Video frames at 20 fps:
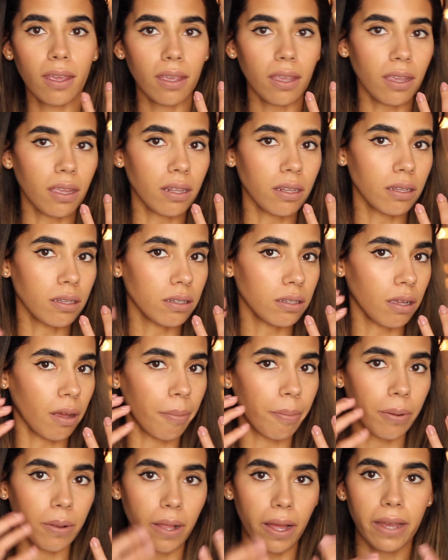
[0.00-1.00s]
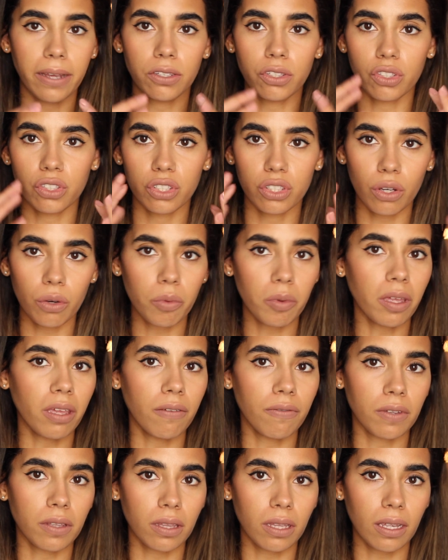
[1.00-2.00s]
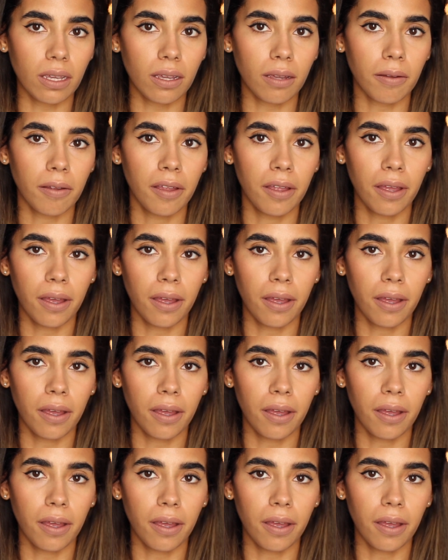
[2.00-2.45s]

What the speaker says: It applies so evenly.